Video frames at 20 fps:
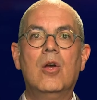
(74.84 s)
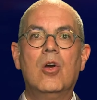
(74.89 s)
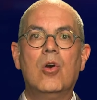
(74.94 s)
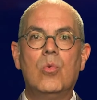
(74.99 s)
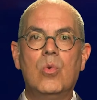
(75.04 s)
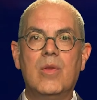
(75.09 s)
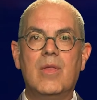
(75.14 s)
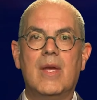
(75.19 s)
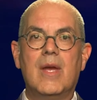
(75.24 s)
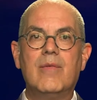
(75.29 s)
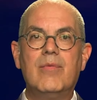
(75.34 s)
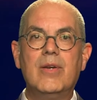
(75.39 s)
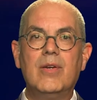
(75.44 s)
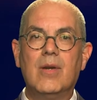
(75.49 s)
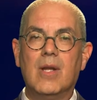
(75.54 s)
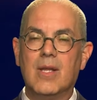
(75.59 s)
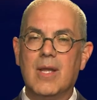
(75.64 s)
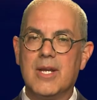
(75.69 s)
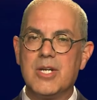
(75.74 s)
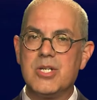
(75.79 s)
With every
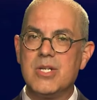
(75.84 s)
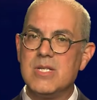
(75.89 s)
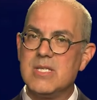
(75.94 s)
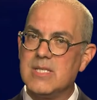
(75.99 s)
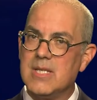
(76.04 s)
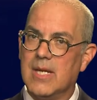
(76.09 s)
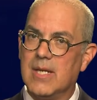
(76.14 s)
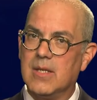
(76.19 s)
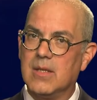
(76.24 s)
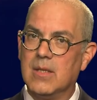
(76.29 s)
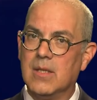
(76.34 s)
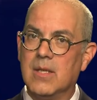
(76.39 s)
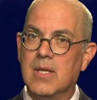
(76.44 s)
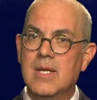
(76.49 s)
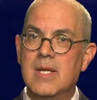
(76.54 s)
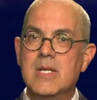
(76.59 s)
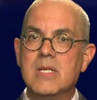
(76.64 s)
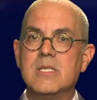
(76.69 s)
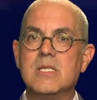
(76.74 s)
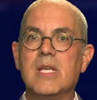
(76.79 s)
election cycle,
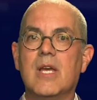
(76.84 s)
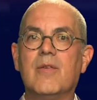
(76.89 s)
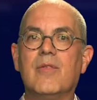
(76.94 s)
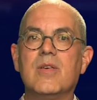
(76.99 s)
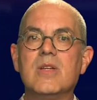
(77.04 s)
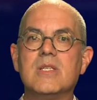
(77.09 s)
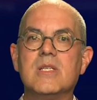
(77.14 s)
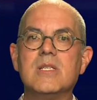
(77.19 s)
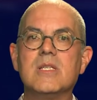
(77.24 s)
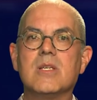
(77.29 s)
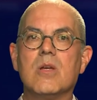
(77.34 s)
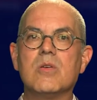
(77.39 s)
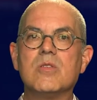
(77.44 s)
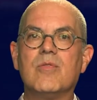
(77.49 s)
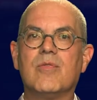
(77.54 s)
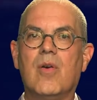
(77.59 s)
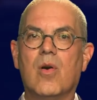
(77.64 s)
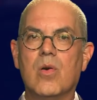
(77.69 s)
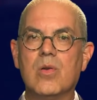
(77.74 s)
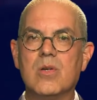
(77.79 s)
San Francisco's
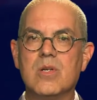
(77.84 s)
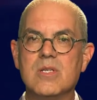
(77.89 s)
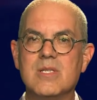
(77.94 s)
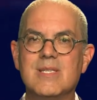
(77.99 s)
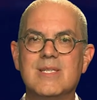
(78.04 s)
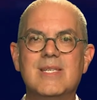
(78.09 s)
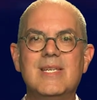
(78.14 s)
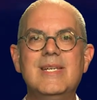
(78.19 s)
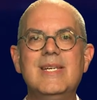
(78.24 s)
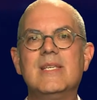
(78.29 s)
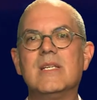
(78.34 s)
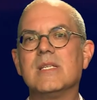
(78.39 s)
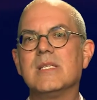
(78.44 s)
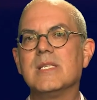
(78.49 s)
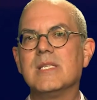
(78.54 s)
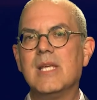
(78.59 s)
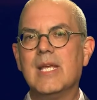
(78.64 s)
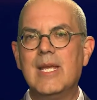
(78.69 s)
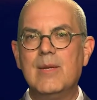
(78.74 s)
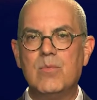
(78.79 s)
voters see the
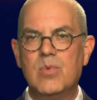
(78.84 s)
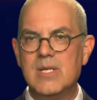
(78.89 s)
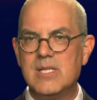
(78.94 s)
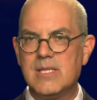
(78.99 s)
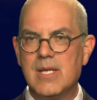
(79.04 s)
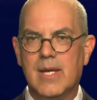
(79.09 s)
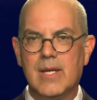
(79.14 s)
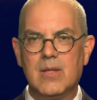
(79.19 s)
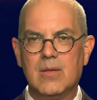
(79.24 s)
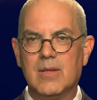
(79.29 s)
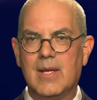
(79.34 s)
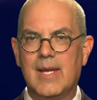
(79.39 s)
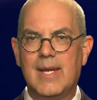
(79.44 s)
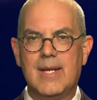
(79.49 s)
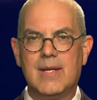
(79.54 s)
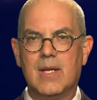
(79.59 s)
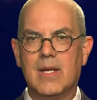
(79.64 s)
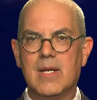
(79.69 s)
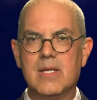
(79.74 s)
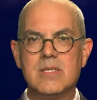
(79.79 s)
same recycled
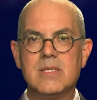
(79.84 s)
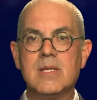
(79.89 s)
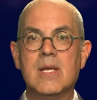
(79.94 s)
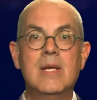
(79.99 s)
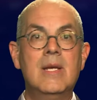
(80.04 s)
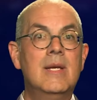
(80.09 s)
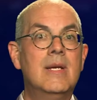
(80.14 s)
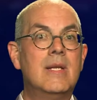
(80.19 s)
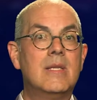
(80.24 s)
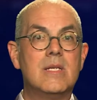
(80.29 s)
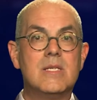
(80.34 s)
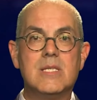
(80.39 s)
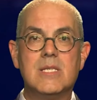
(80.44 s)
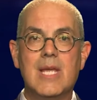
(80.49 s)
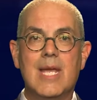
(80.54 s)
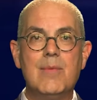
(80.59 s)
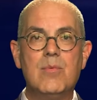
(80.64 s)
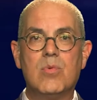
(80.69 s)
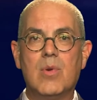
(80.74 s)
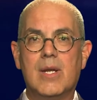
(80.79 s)
candidates, the
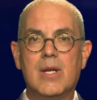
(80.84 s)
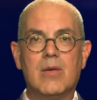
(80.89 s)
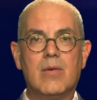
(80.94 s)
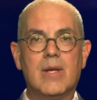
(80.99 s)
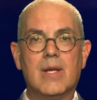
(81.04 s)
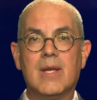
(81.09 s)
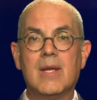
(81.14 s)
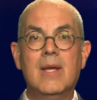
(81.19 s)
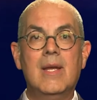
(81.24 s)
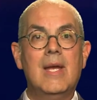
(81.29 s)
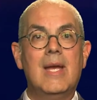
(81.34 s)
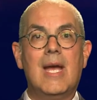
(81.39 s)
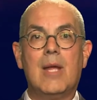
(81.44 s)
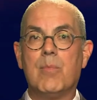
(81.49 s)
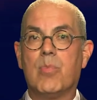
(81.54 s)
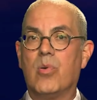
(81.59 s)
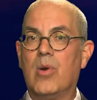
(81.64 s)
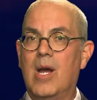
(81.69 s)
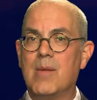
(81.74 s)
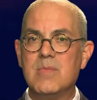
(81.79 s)
same rhetoric, and
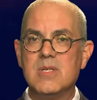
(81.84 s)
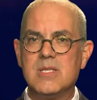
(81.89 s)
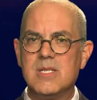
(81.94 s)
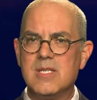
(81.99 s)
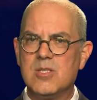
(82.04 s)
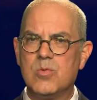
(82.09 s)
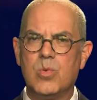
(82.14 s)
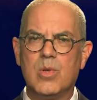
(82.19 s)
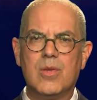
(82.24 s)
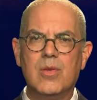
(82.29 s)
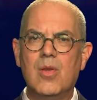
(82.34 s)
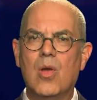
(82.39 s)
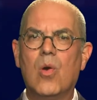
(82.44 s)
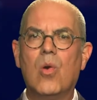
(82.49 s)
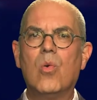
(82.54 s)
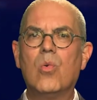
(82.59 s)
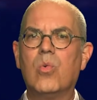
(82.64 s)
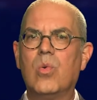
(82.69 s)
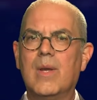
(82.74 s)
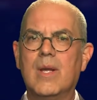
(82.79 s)
promises with
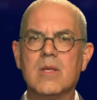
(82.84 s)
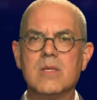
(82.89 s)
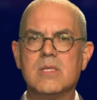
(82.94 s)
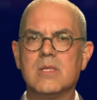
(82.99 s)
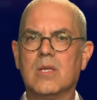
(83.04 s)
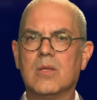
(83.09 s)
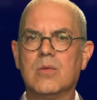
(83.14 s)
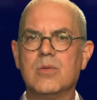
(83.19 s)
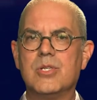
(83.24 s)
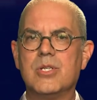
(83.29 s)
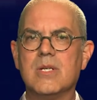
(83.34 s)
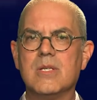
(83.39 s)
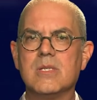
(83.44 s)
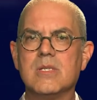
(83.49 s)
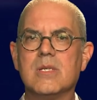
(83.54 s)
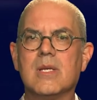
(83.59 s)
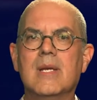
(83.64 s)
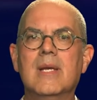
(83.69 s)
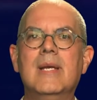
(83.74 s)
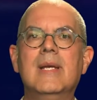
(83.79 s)
no real
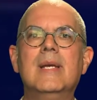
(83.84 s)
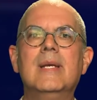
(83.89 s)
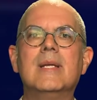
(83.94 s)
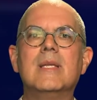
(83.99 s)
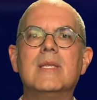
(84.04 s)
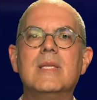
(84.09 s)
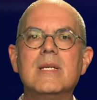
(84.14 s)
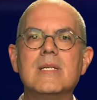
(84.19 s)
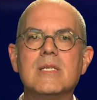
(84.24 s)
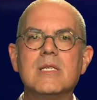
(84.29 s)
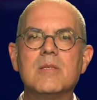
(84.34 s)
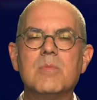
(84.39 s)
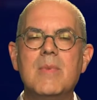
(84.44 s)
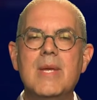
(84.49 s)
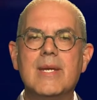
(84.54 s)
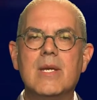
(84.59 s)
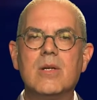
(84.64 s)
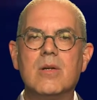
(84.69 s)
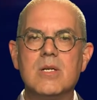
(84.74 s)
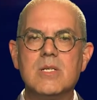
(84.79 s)
solutions. This is
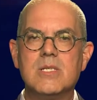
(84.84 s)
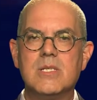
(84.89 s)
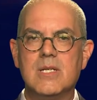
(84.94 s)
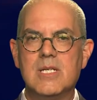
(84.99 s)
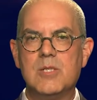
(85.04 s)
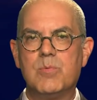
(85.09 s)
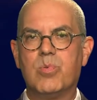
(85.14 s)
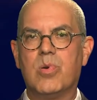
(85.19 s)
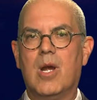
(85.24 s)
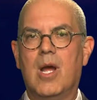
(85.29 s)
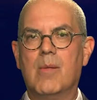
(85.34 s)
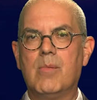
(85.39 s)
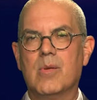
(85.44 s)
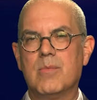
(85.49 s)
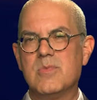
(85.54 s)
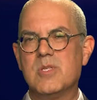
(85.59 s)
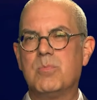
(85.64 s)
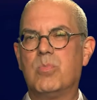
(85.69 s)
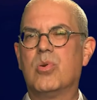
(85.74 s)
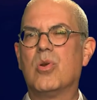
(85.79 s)
making our city's
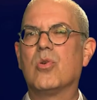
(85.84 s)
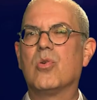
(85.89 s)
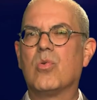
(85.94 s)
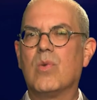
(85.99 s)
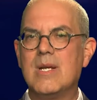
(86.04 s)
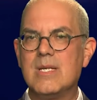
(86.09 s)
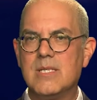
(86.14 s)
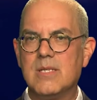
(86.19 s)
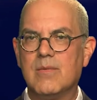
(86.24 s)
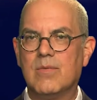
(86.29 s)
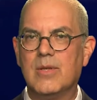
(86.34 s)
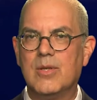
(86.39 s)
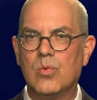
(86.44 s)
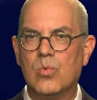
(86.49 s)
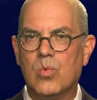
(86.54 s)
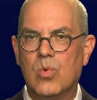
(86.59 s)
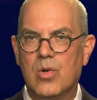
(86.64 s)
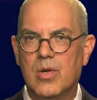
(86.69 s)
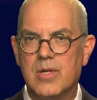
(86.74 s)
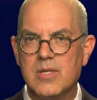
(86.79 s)
problems progressively
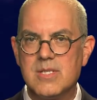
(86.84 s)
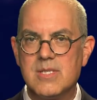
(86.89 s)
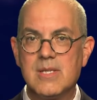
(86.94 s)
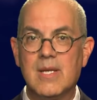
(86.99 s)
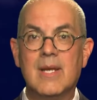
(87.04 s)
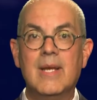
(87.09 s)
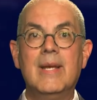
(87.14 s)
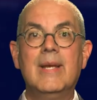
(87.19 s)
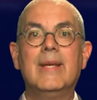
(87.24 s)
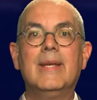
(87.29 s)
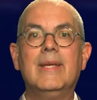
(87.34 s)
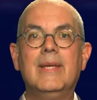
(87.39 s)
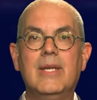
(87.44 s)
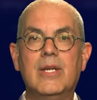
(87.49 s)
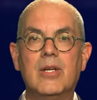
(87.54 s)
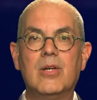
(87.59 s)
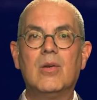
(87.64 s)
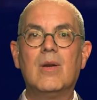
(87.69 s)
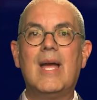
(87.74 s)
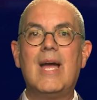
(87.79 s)
worse
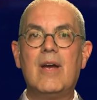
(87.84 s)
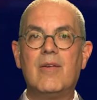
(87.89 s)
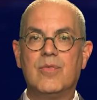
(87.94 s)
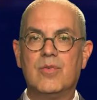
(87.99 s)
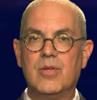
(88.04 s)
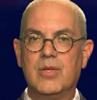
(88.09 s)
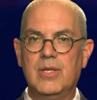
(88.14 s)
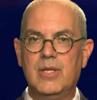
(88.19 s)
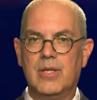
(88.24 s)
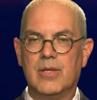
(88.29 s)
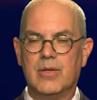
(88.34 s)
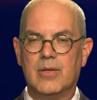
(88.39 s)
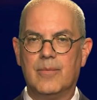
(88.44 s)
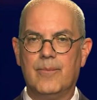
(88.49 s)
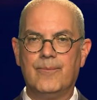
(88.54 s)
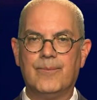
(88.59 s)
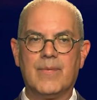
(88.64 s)
year after year.